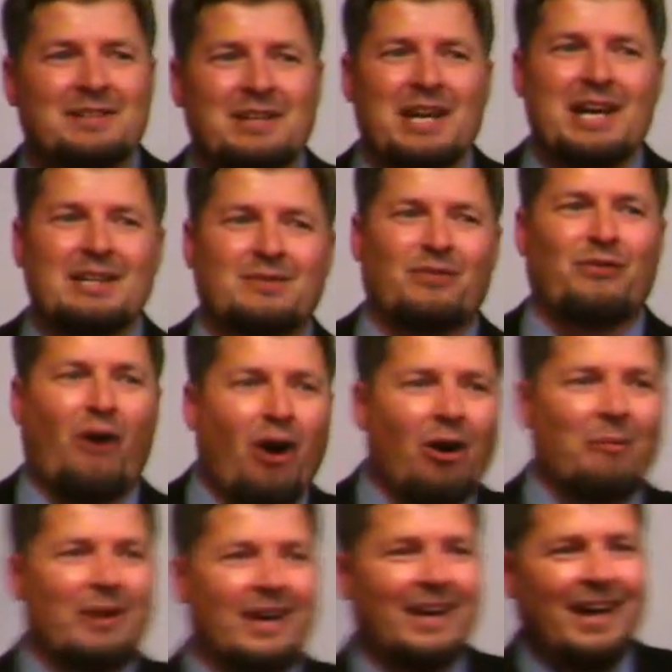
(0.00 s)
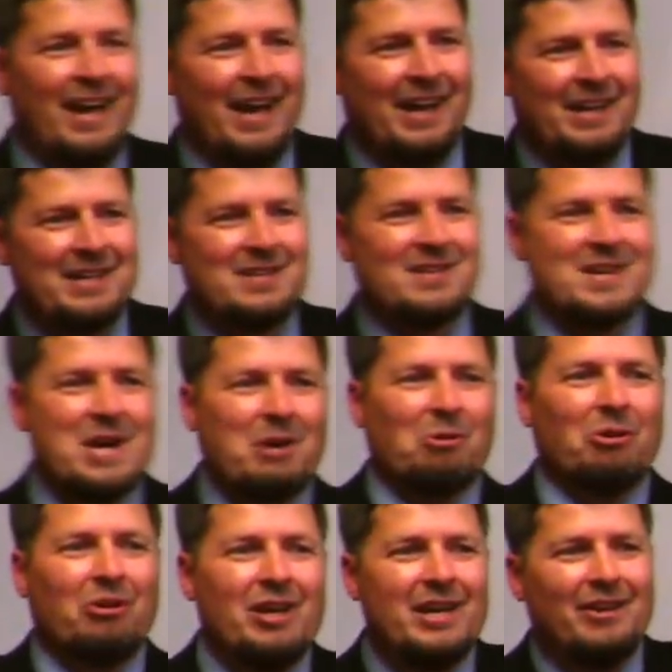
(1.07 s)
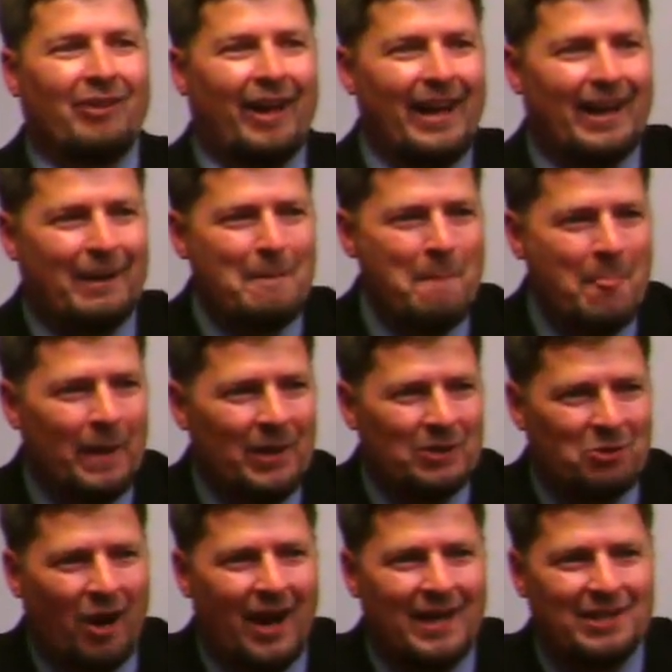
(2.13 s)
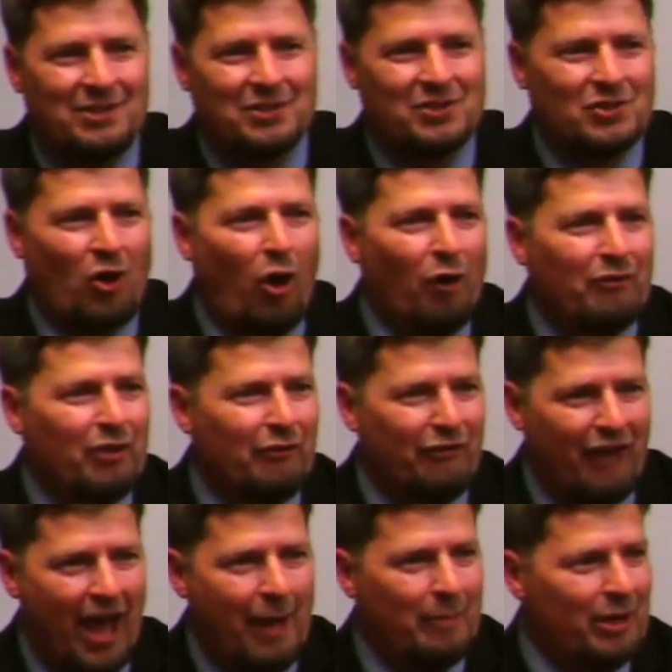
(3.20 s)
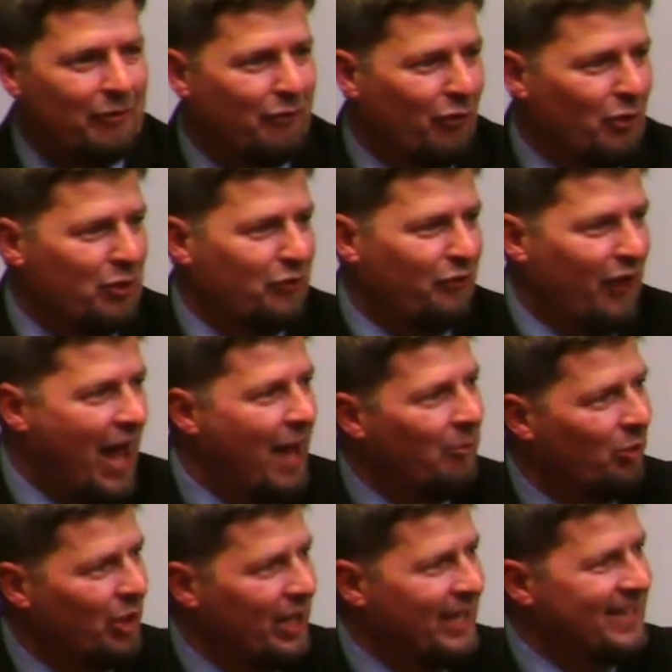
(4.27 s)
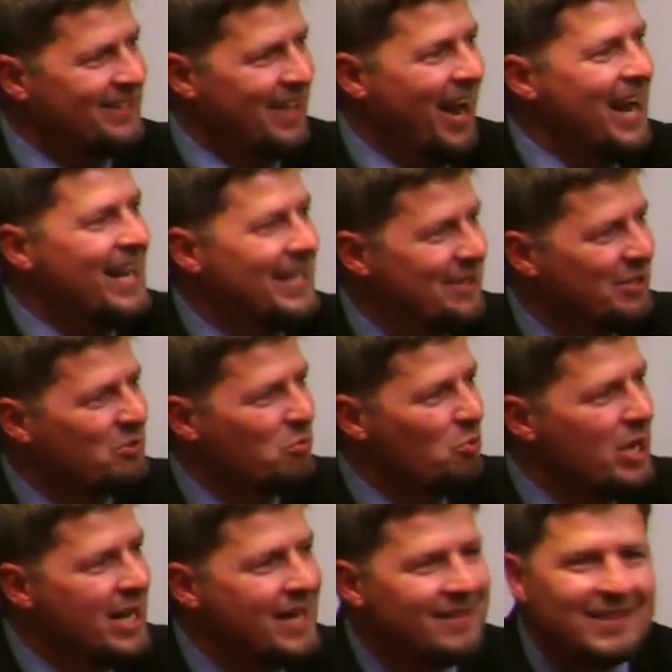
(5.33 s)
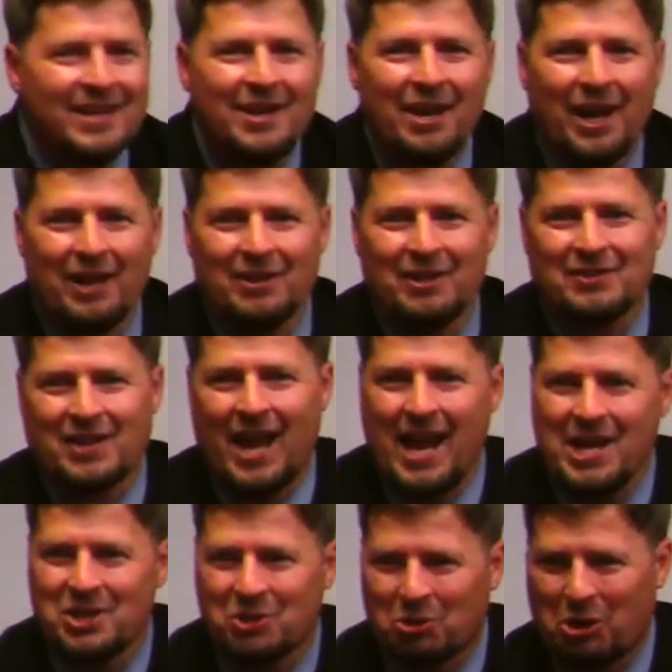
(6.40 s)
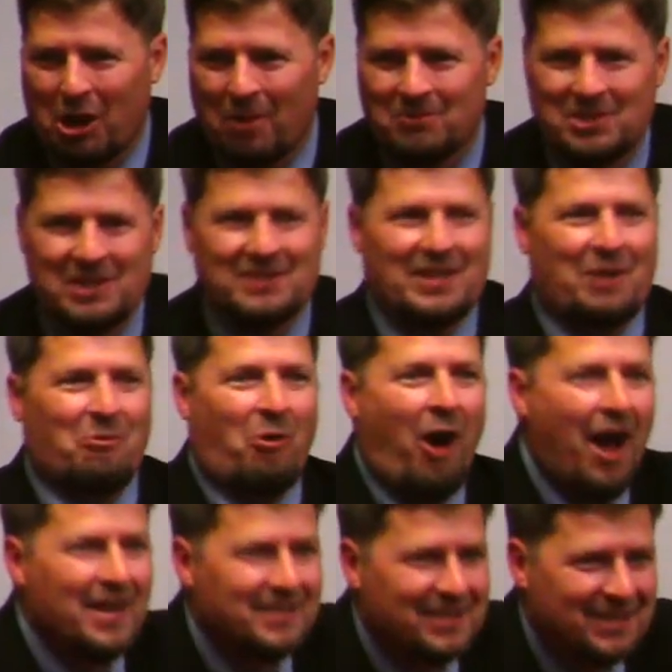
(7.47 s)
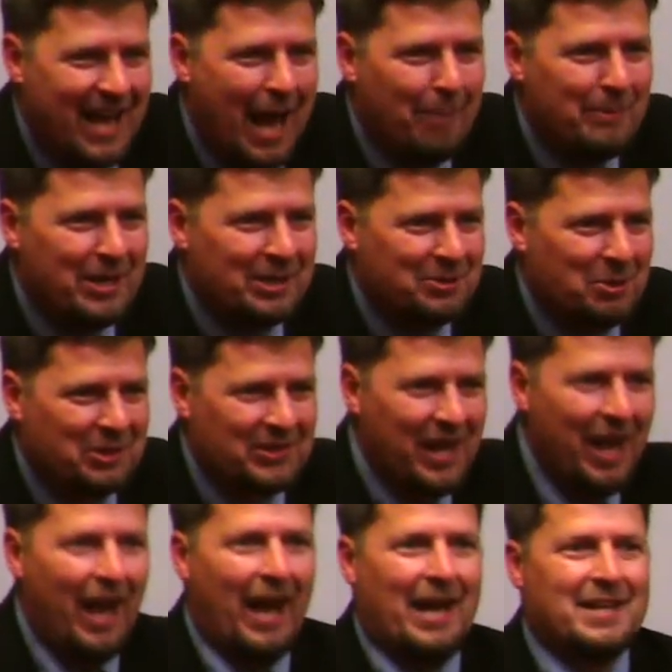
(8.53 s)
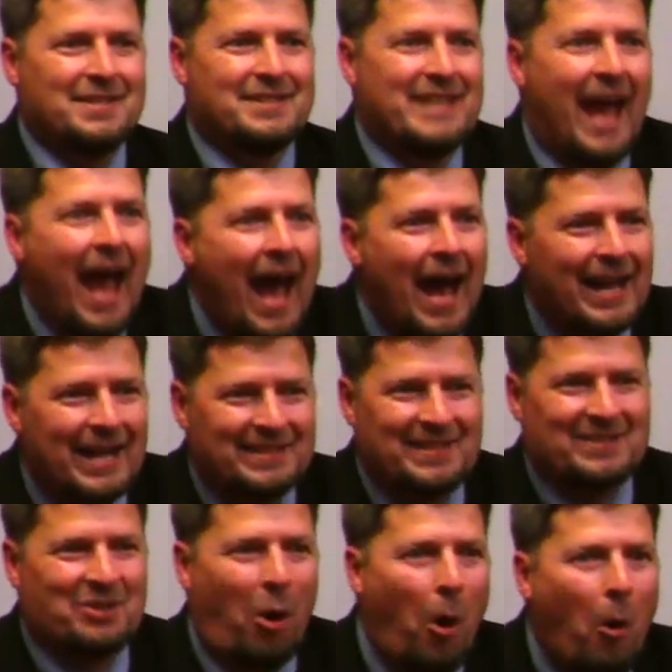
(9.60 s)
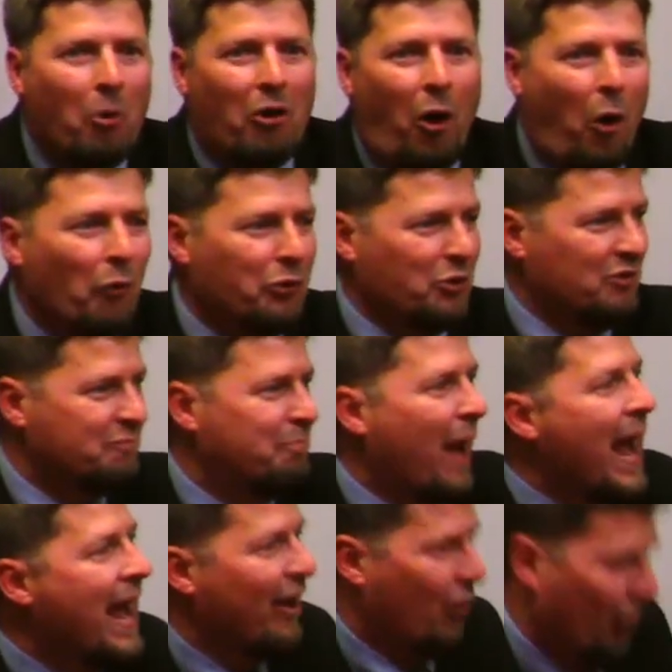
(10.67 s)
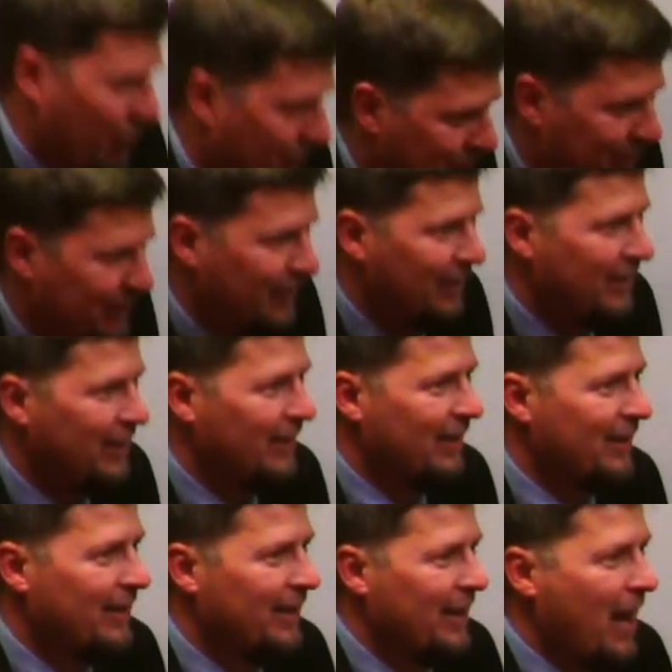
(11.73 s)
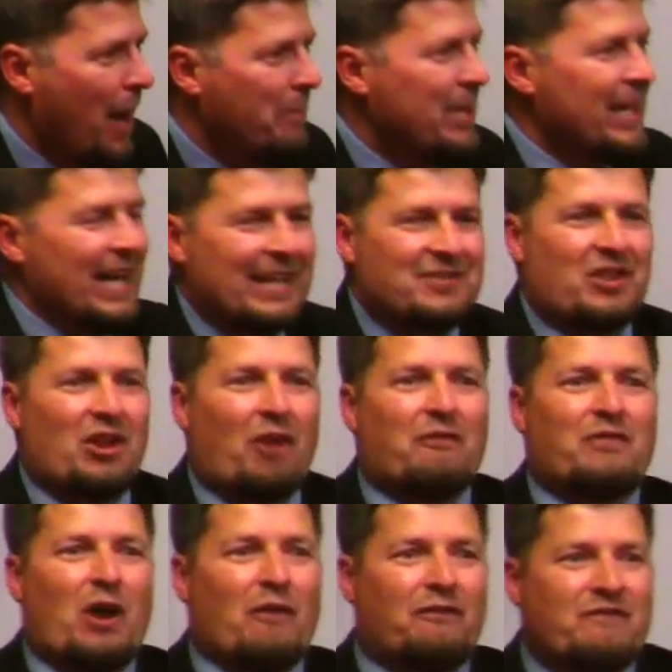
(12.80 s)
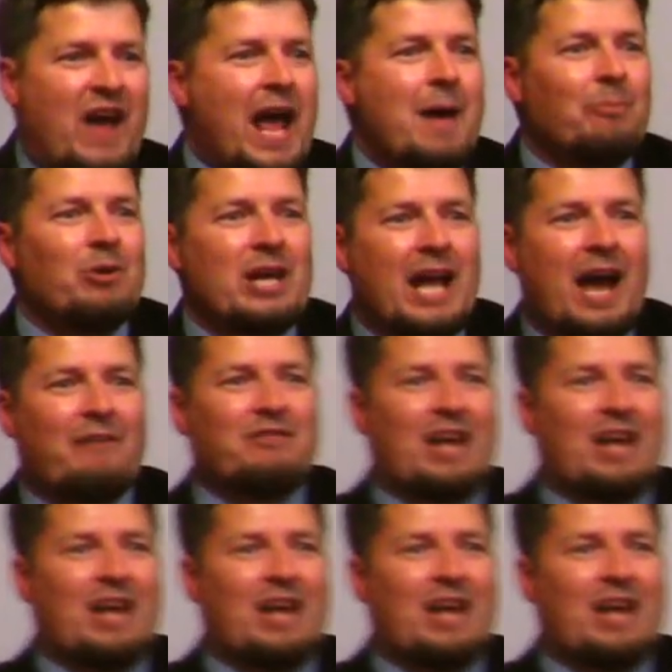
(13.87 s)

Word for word: he's farming and he's secretly like trying to solve the famine for his family. He's hiding this wheat, and this angel comes and he's like, Why is this happening to us? And his dad has his own altar of Baal. I mean, is their, their family have,